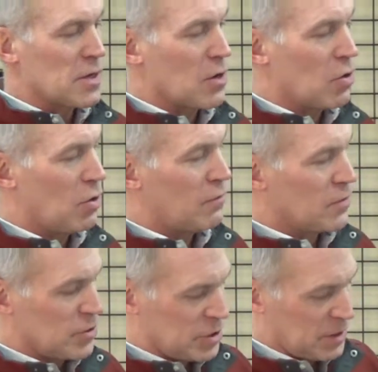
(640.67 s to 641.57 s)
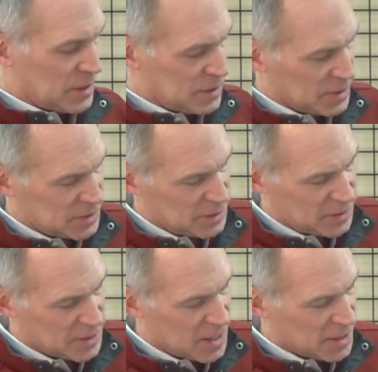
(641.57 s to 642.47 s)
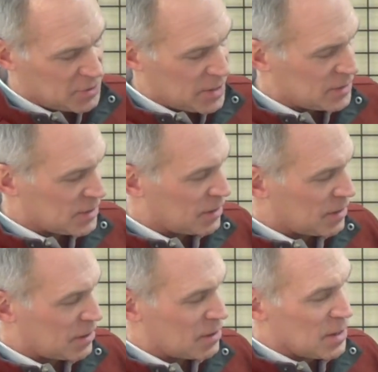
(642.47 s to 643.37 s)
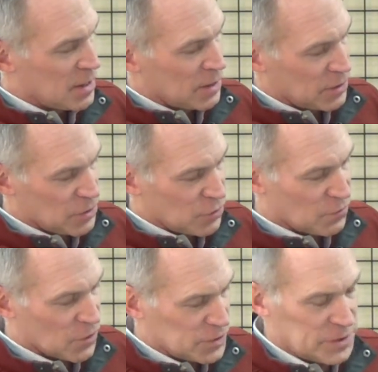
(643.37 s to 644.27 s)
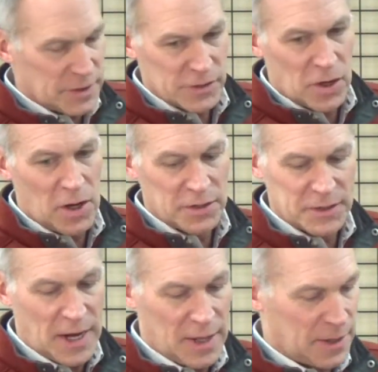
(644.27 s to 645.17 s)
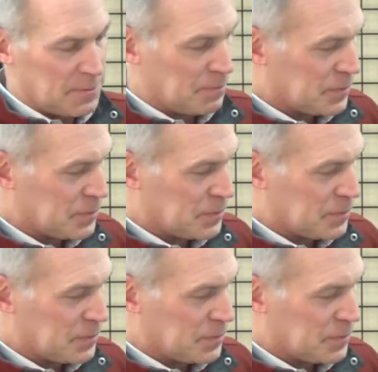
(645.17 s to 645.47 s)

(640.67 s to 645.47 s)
is our coal version. As you can see, the contrast on there. The new version is all solid.